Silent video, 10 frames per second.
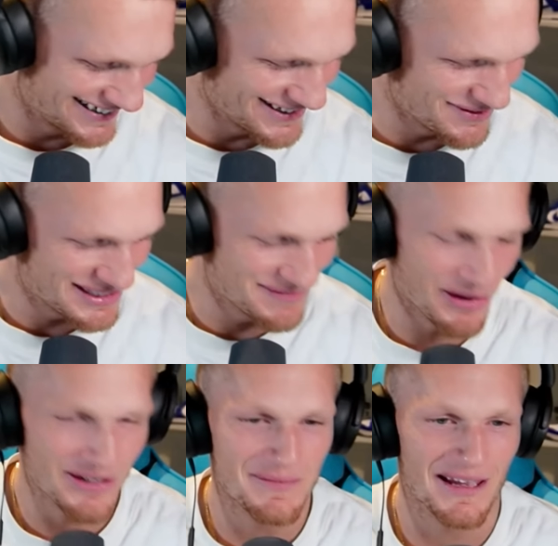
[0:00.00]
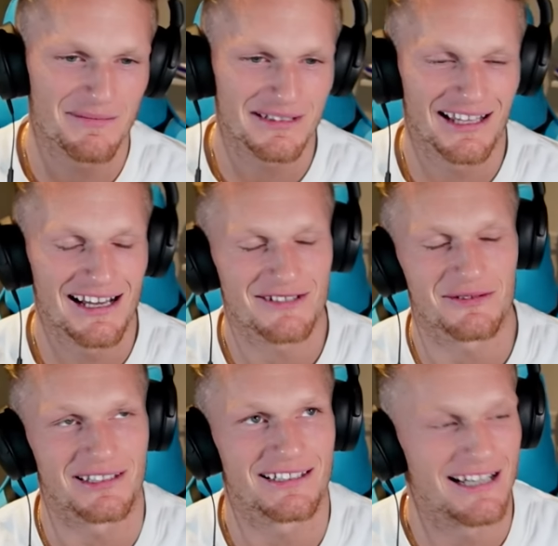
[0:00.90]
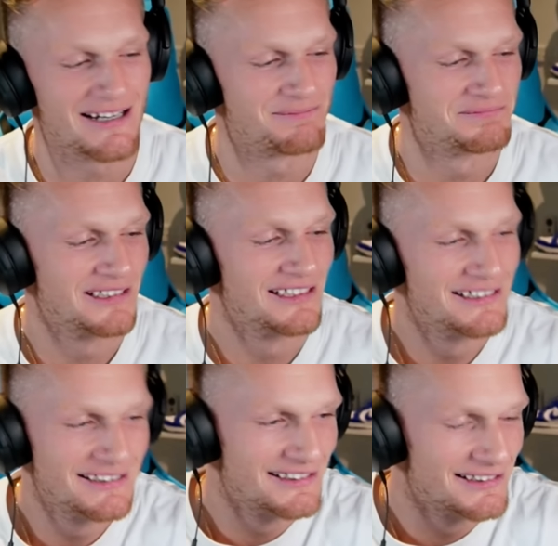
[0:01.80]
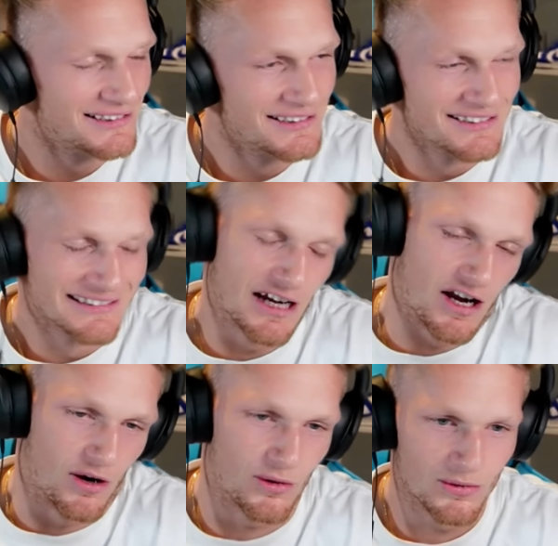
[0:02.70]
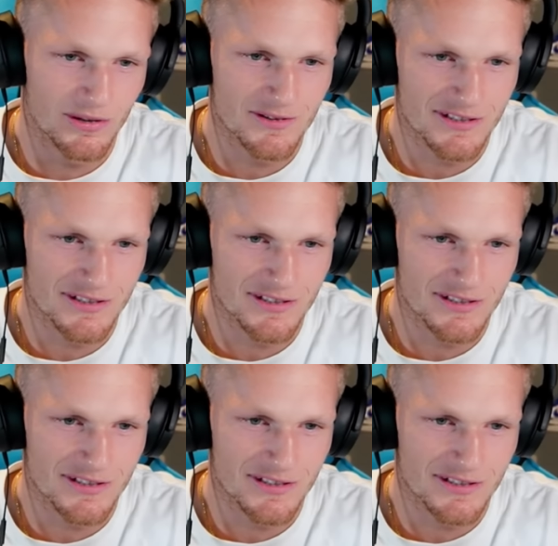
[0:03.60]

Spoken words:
We spoke about me last week. It was